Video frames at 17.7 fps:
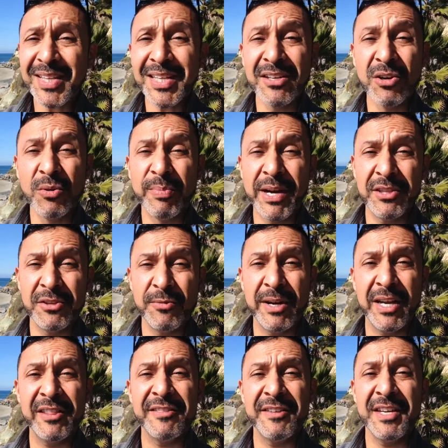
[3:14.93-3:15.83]
Oh, by the
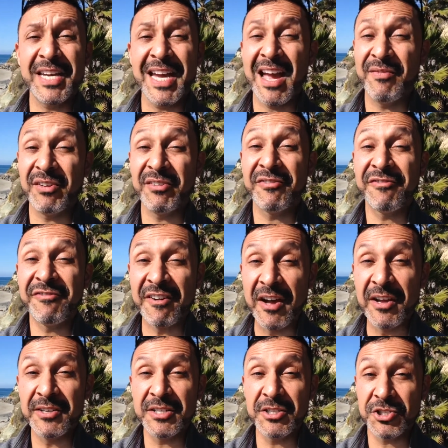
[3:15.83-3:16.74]
way, I think having
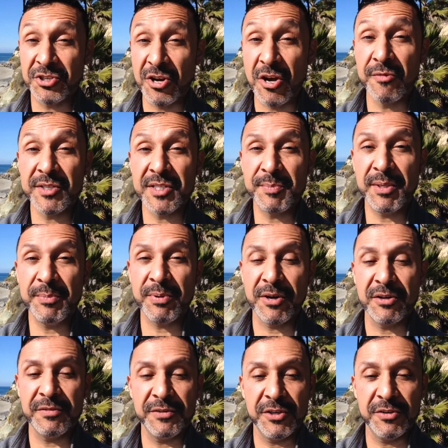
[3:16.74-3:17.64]
fun should always be
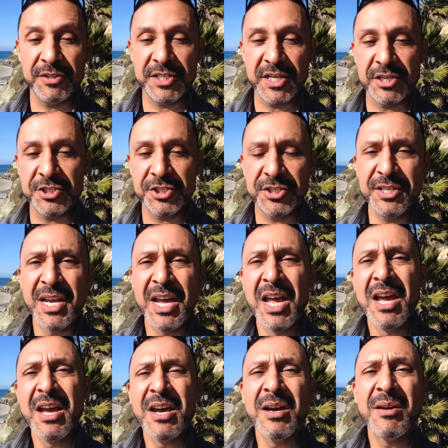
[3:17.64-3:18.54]
part of your intention.
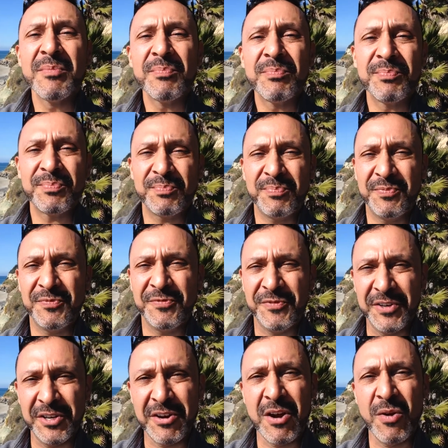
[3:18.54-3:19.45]

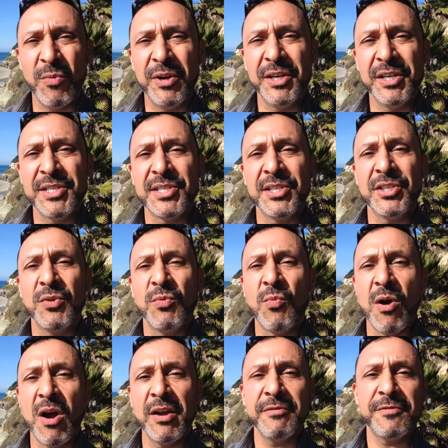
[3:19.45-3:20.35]
Figure out what it is that you
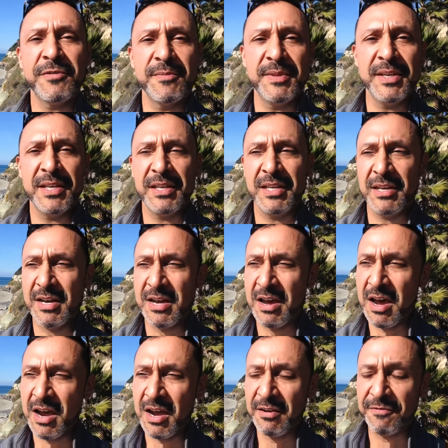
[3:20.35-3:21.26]
want
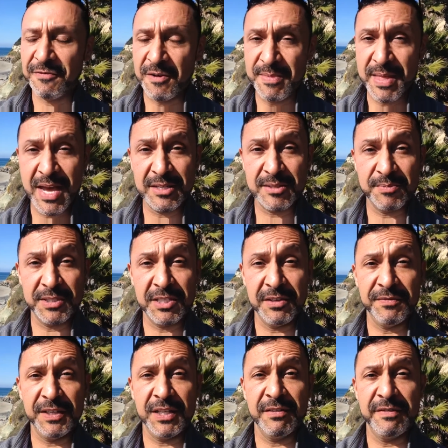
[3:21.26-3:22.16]
from that
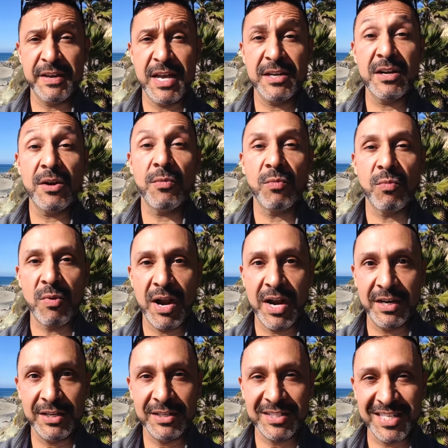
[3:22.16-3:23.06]
specific event,
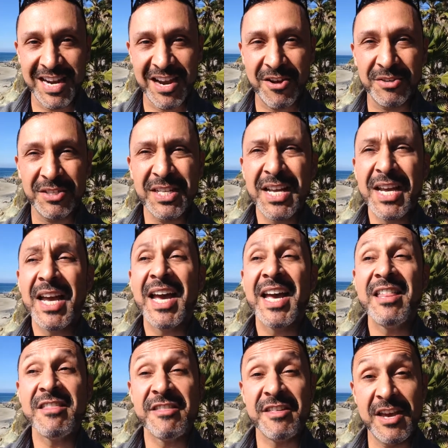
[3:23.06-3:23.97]
write it down,
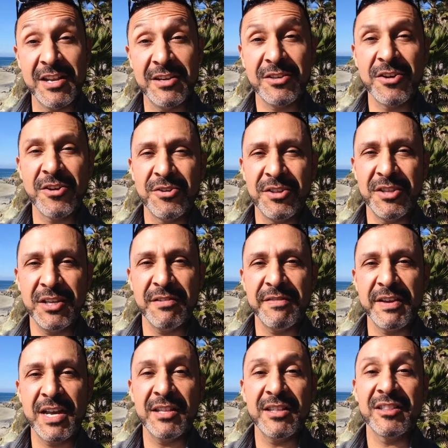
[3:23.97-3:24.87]
and then go to the
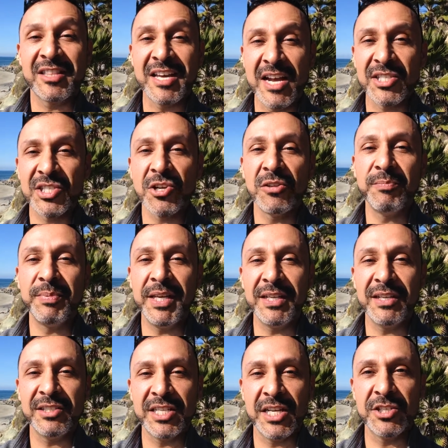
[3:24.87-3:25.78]
event. That's called
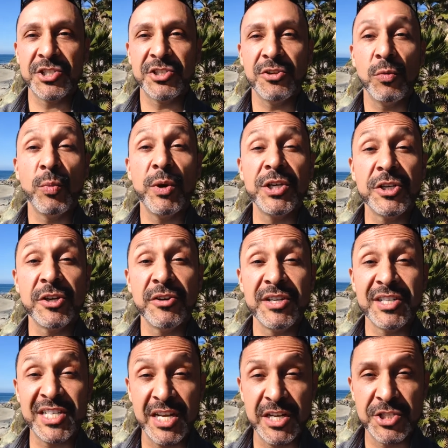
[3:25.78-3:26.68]
being intentional. When you're
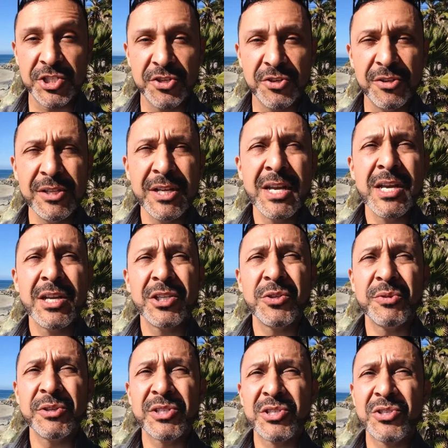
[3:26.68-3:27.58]
intentional,
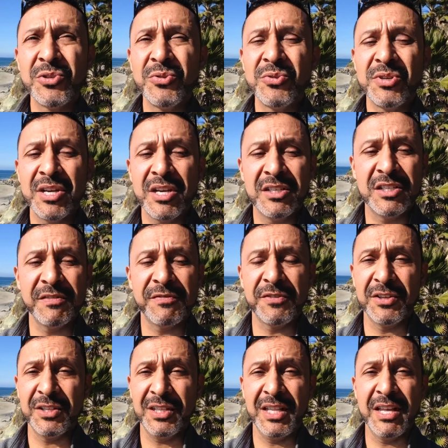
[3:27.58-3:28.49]
you exude a
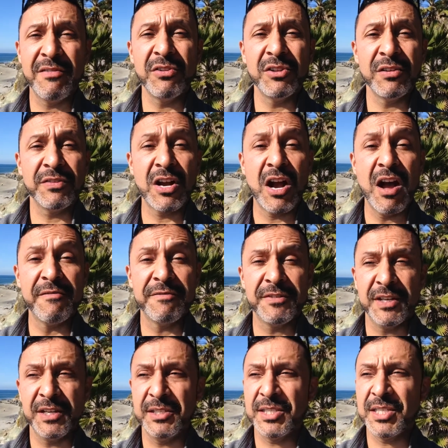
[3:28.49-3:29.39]
different level of
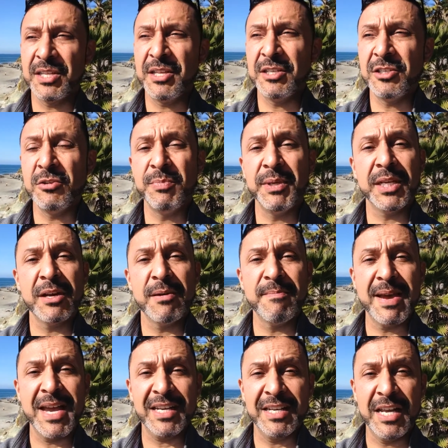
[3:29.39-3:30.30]
confidence, and then you
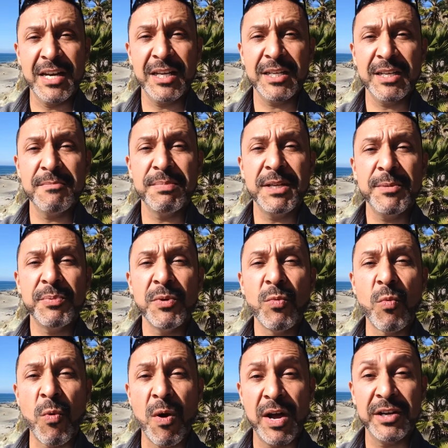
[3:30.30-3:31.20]
become magnetic, and
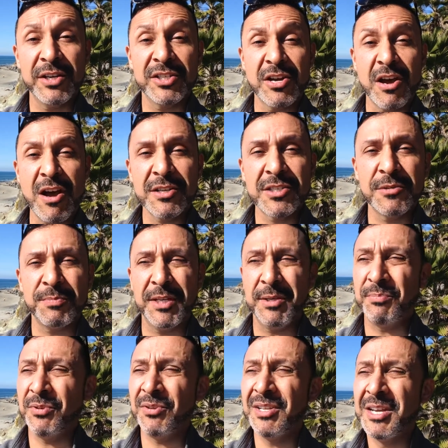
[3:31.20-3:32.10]
people want to talk to
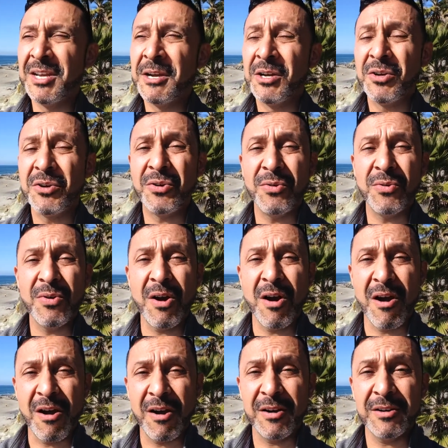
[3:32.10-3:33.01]
people who
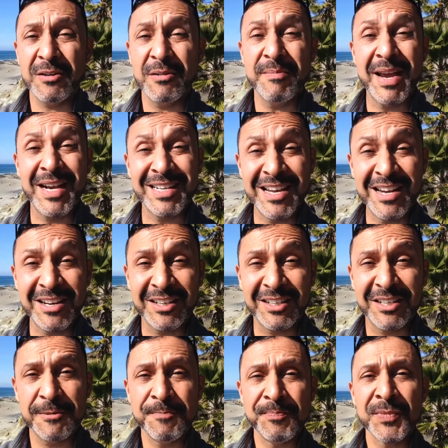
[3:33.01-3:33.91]
are magnetic.
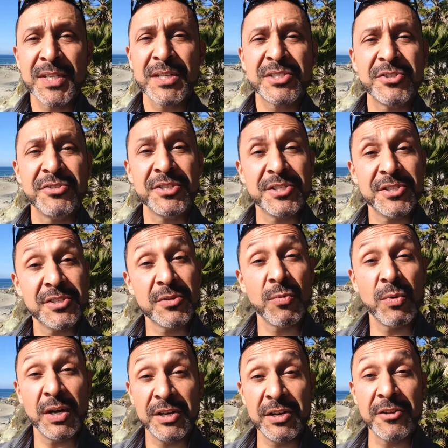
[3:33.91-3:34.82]
So this is
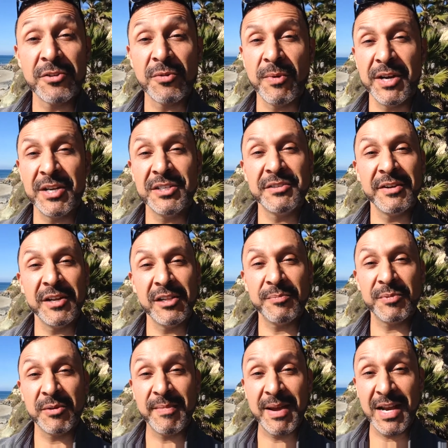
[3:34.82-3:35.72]
another way to
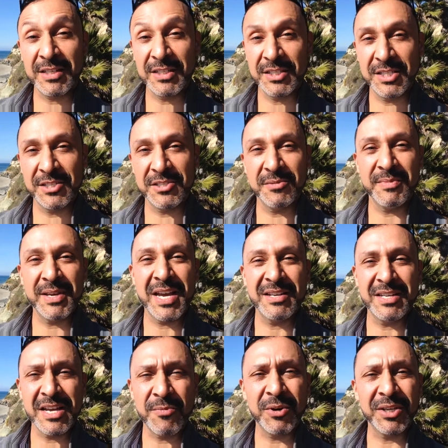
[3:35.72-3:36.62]
develop your magnetism
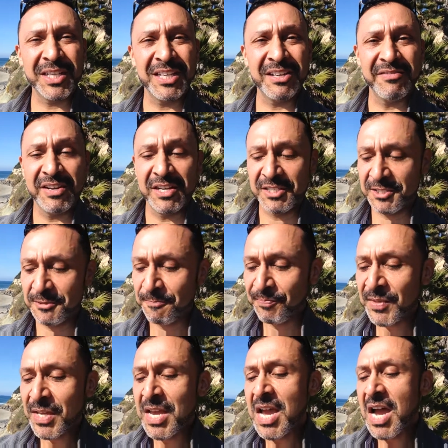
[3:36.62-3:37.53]
at networking events.
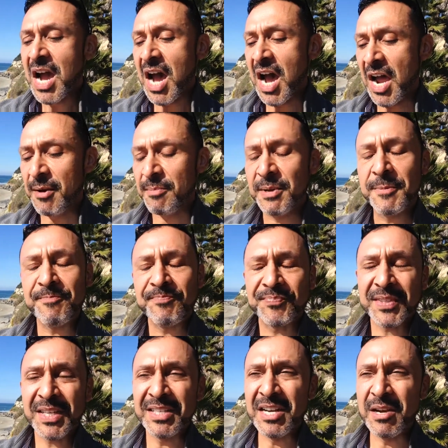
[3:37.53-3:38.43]

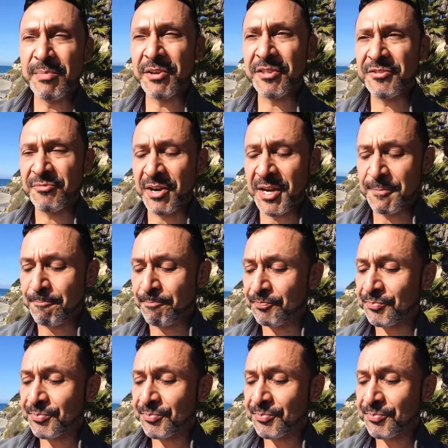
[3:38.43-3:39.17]
Number 3,